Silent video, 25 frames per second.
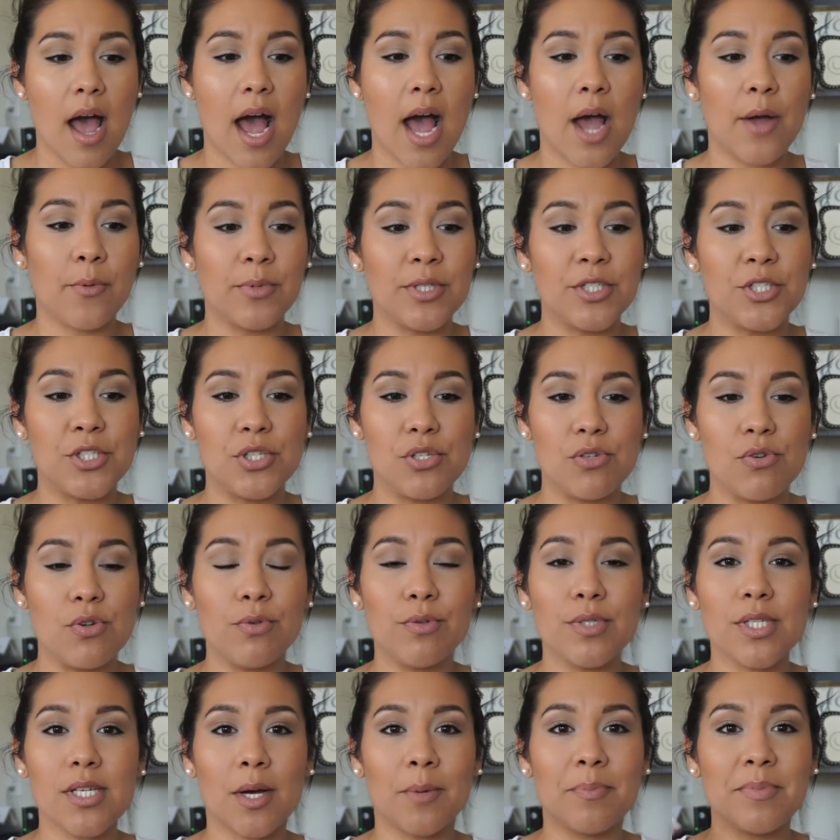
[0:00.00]
I would
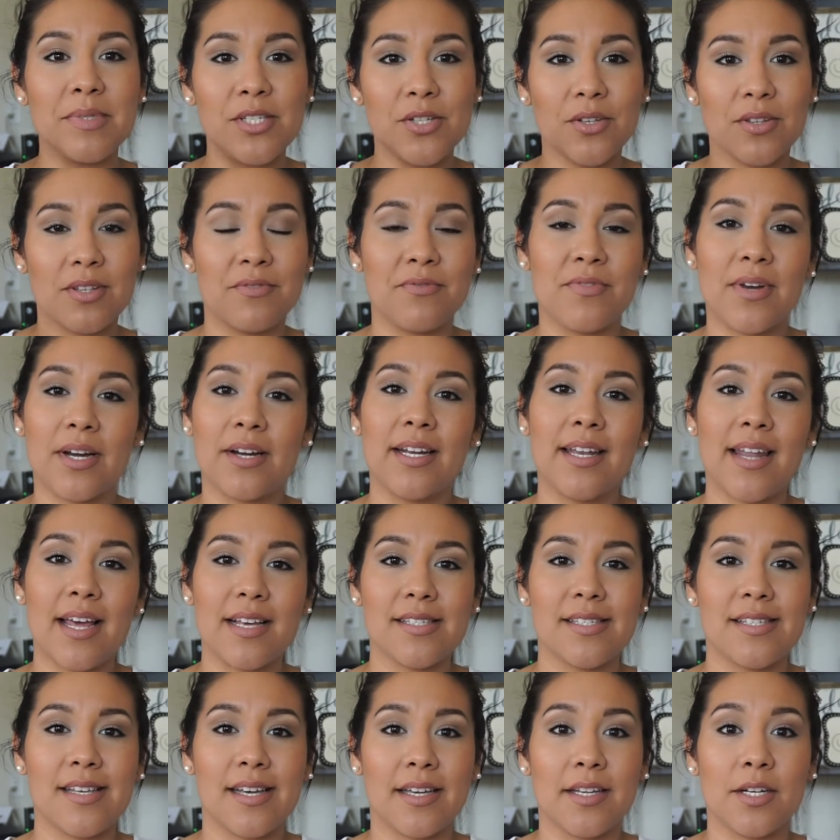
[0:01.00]
snooze up until the very
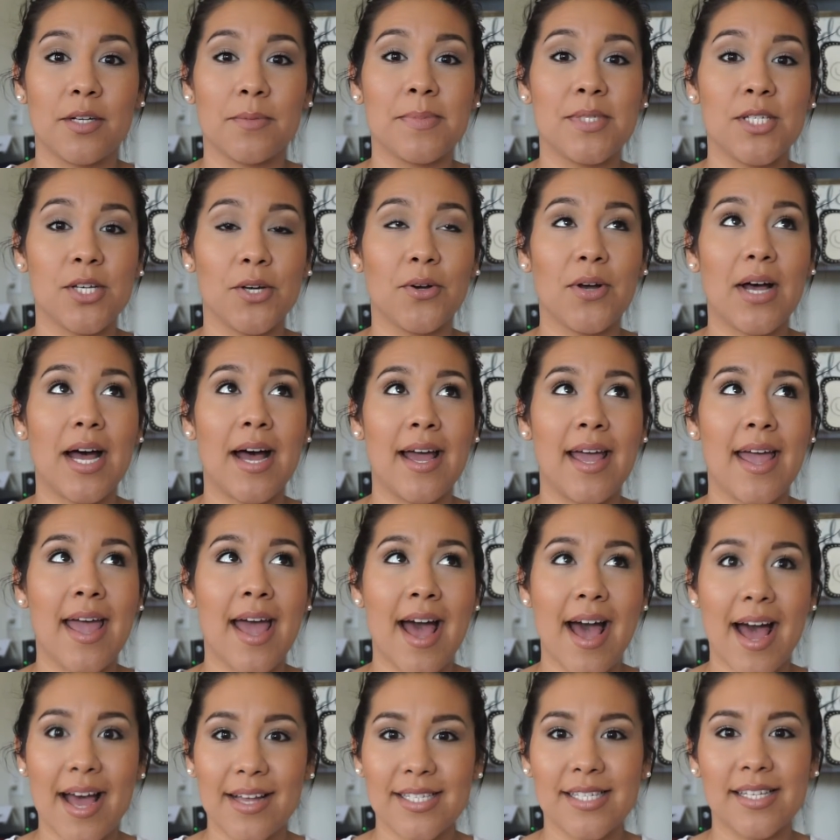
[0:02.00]
last second until I
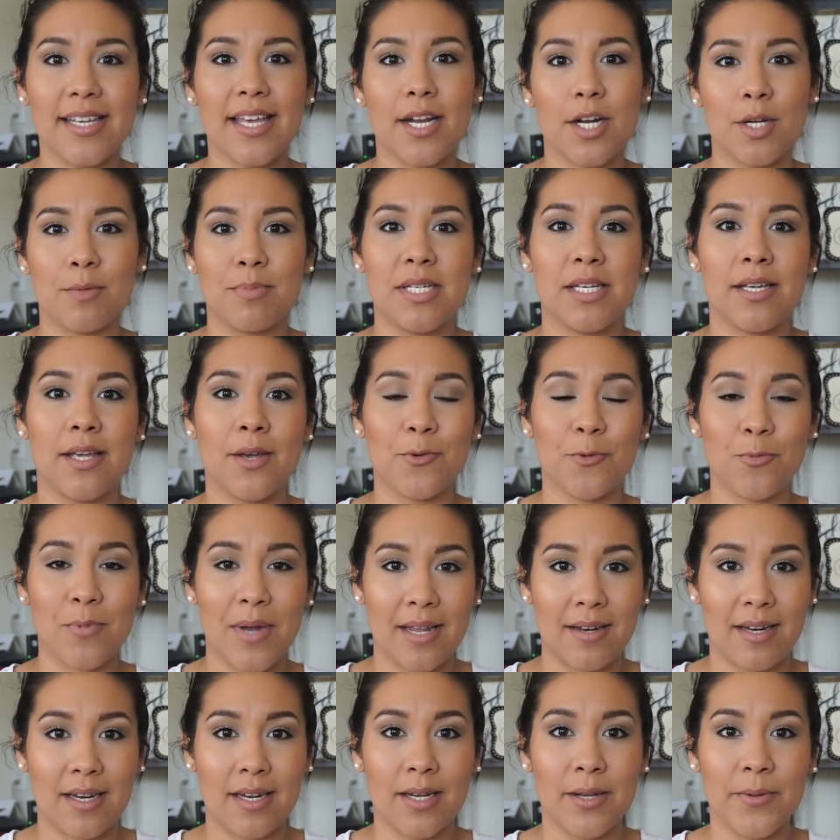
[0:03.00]
had to get up to get
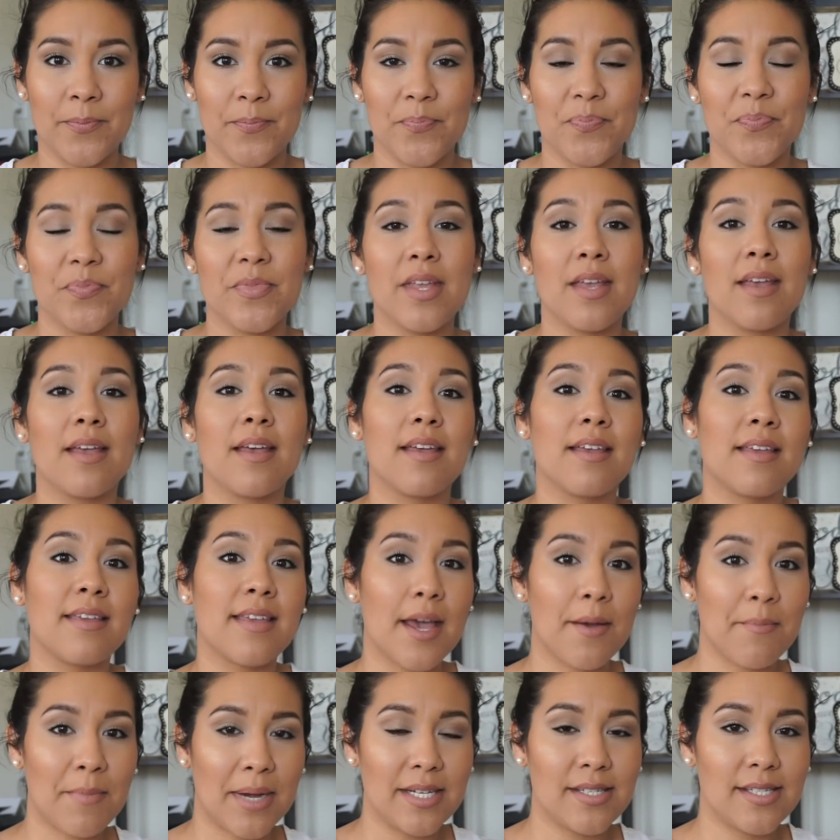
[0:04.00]
ready,
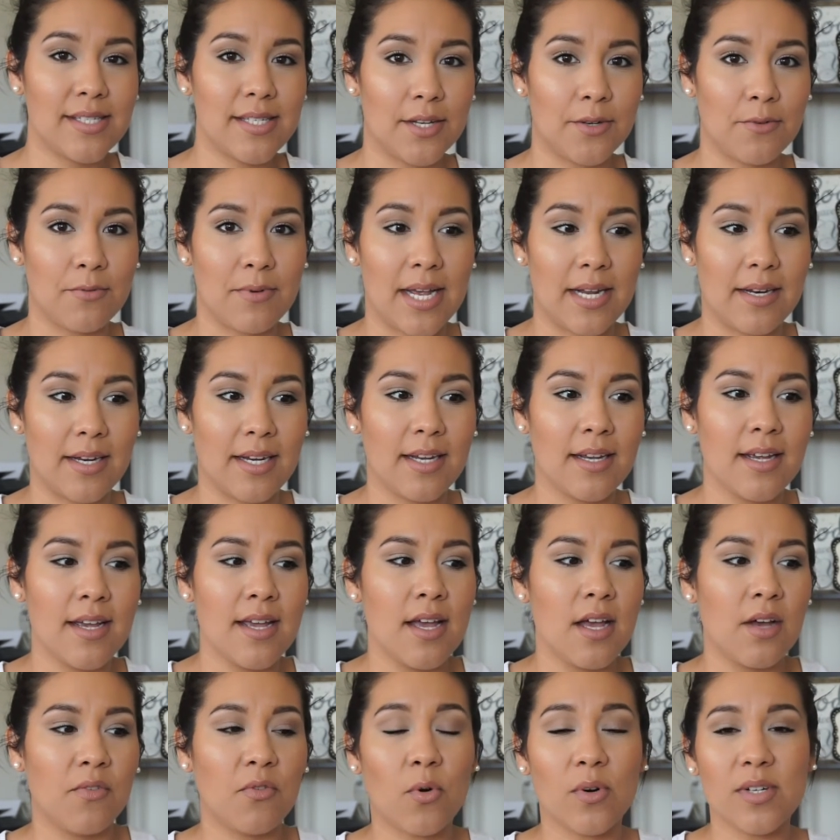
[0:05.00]
get my son ready.
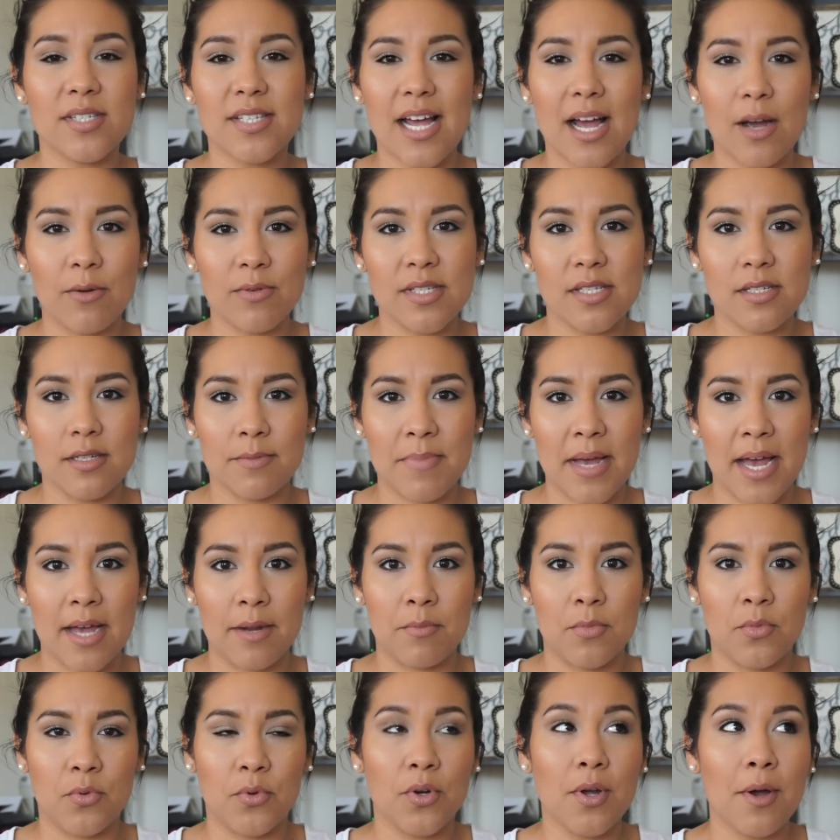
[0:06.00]
Of course, I was in a
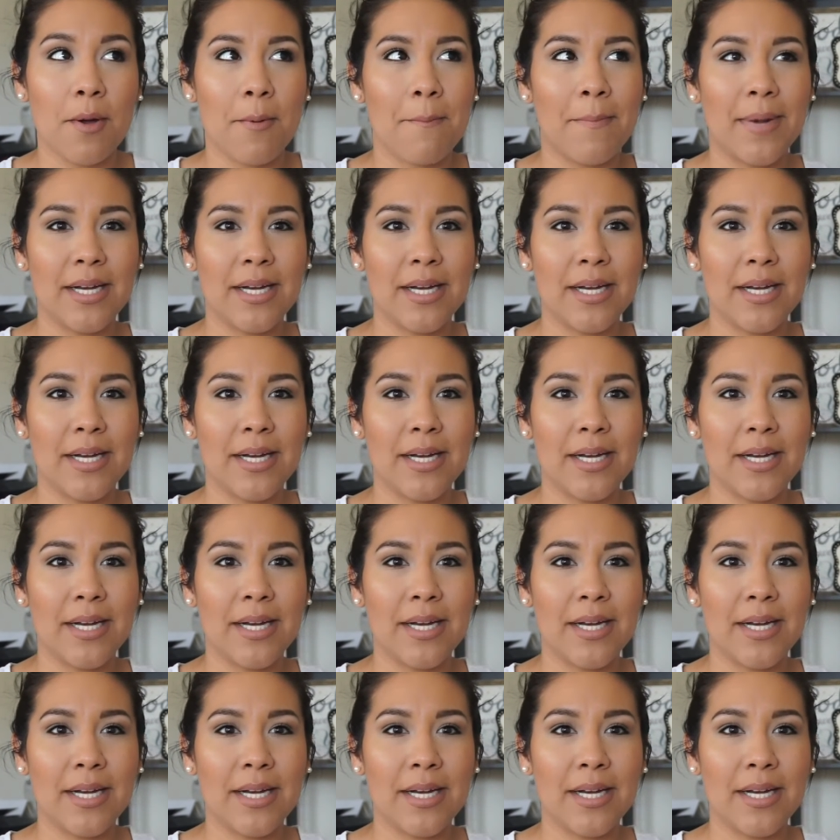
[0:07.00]
bad mood.